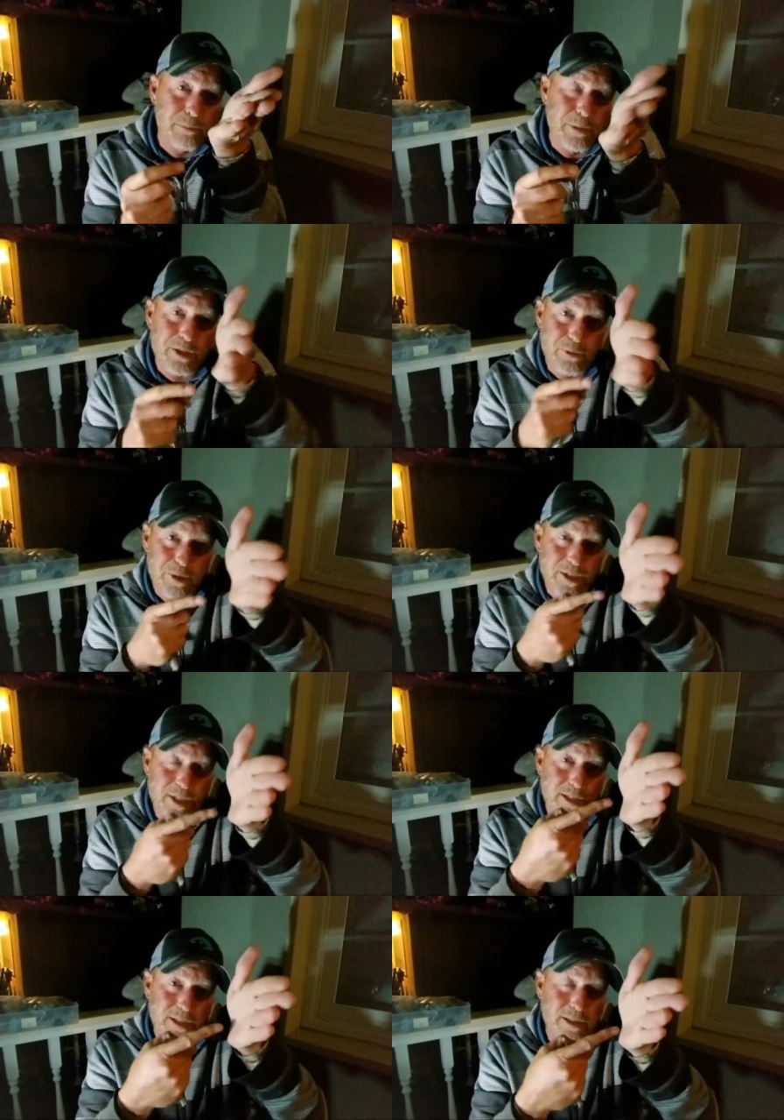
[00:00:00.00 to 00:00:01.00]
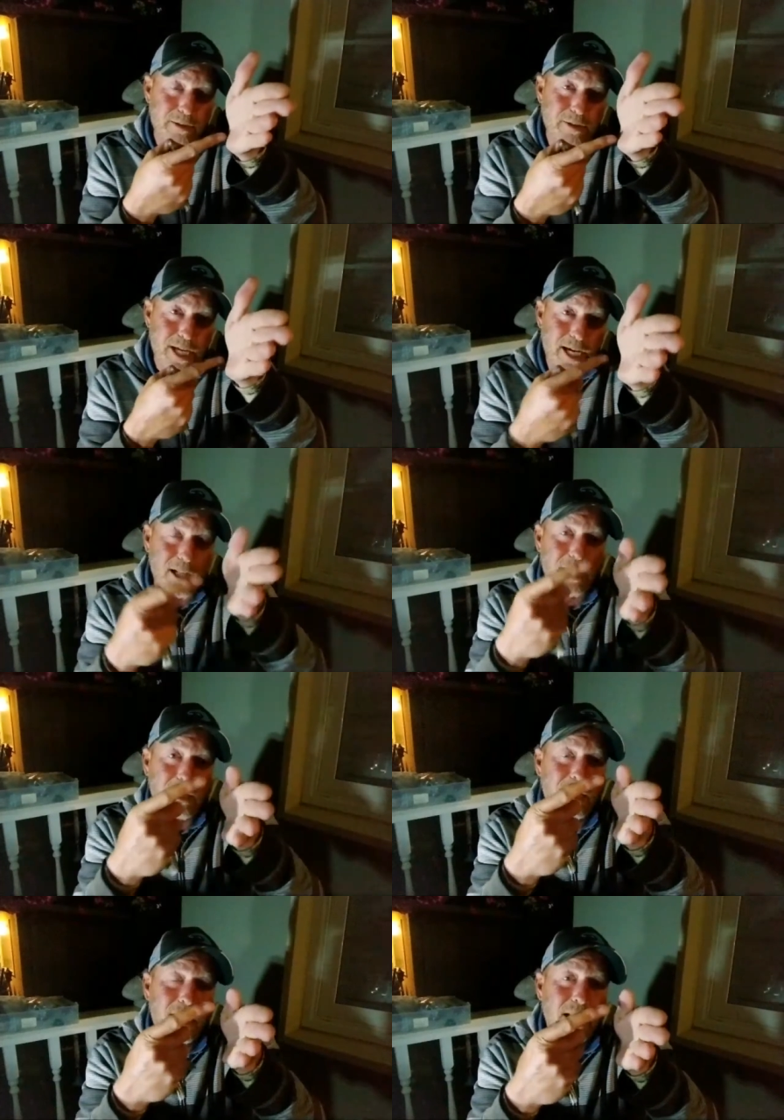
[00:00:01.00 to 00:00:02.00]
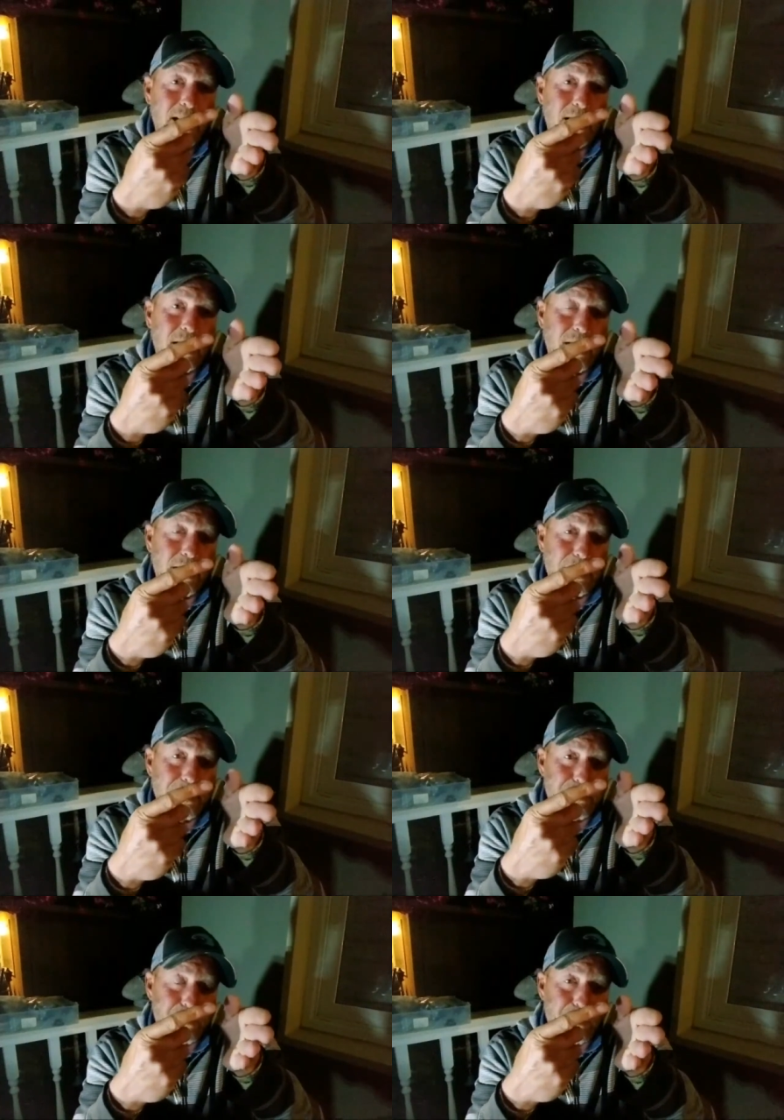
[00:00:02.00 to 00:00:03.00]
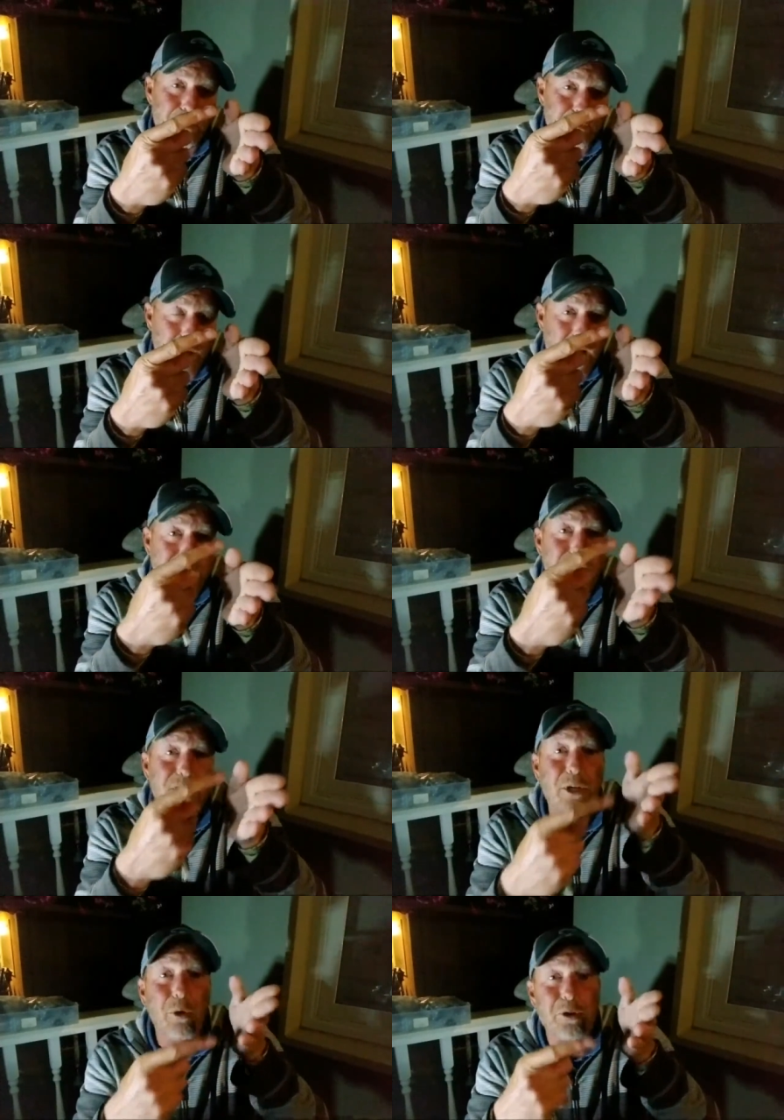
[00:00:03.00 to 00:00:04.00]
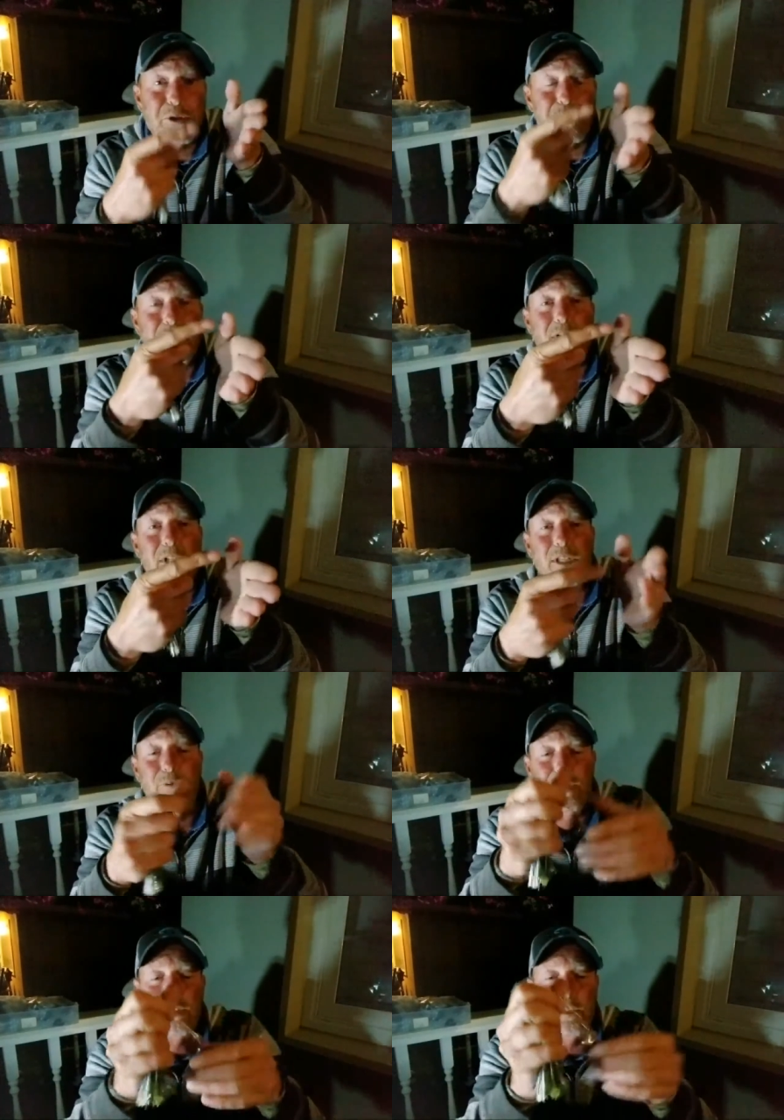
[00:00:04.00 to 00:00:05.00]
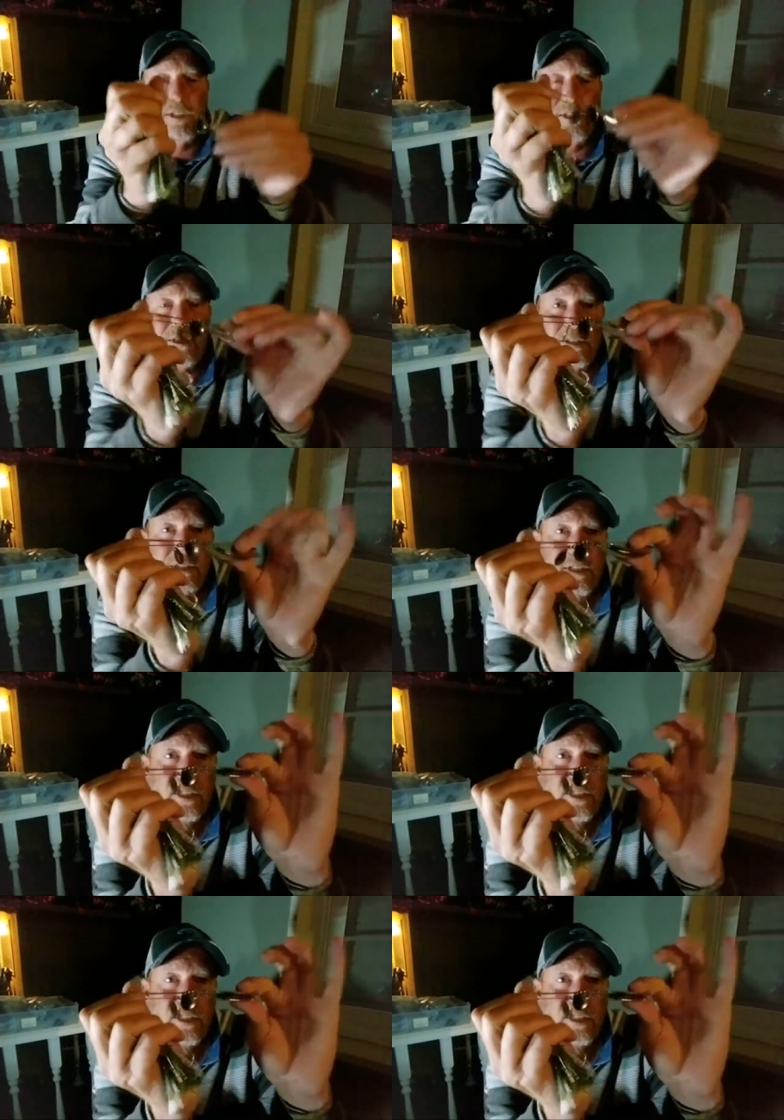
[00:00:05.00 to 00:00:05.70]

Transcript: because the resistance of the tail is sort of matching or stronger than the resistance